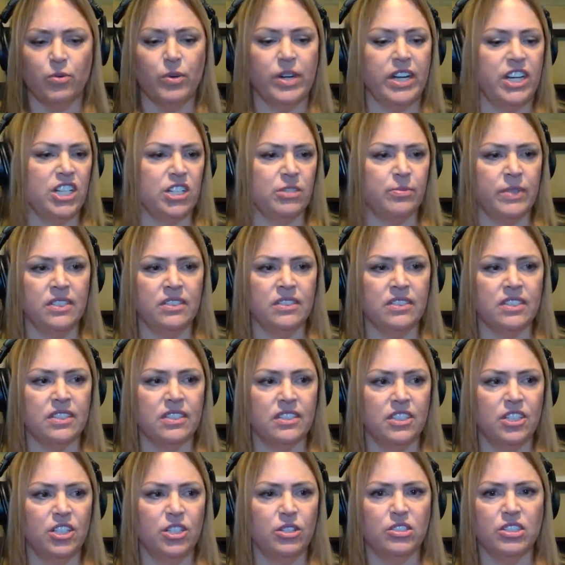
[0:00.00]

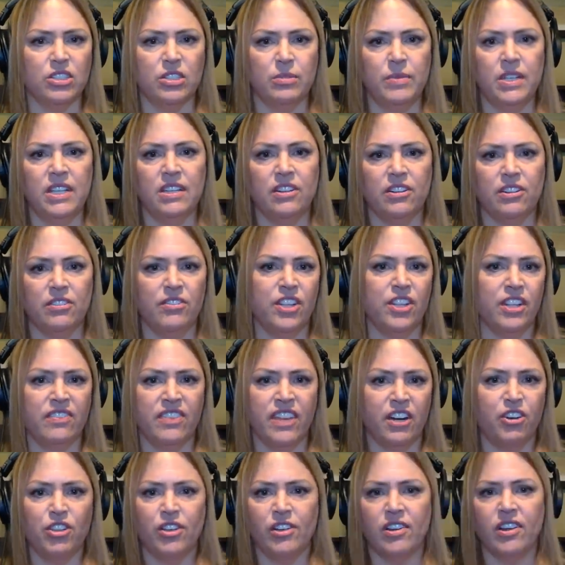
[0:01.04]
arrangement, you know, to me there
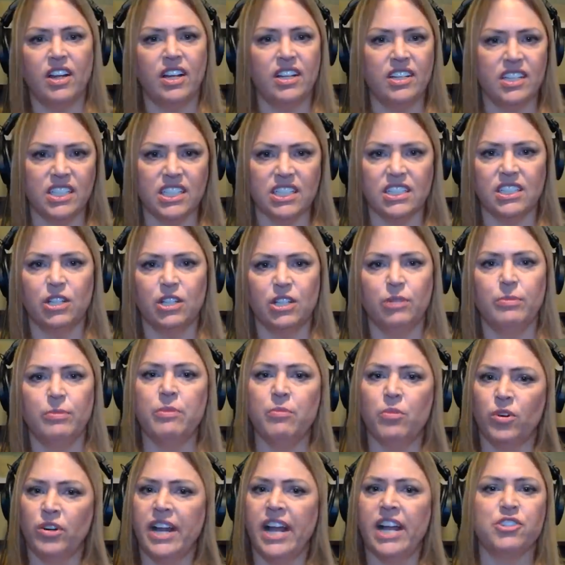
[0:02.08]
there you, it's a little bit
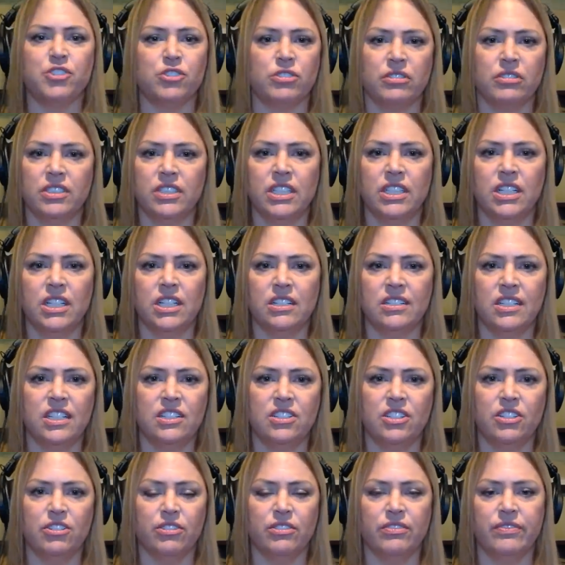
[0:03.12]
more natural and, and
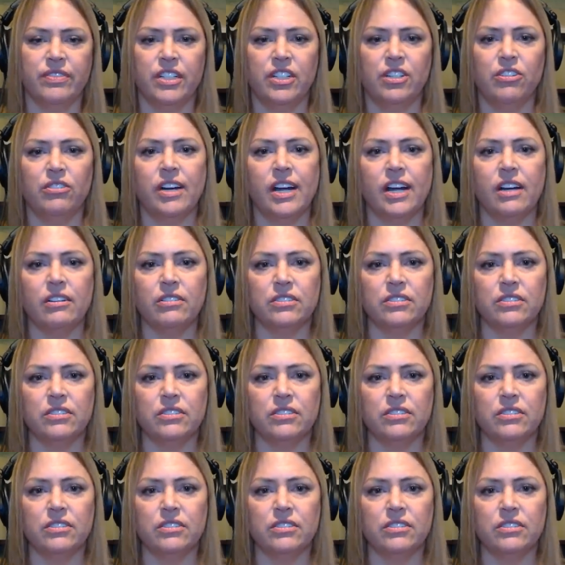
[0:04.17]
easier to figure